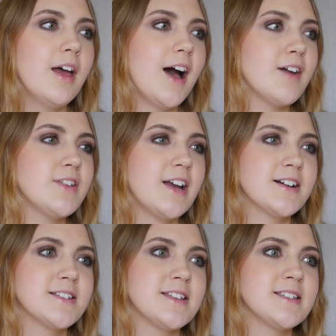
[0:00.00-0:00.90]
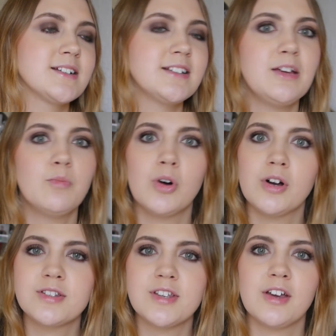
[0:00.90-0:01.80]
having access to clean
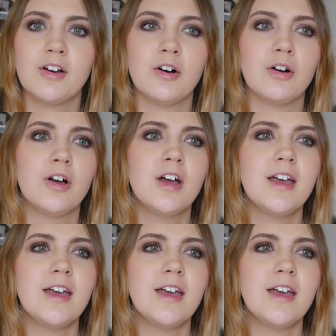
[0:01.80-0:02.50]
water, or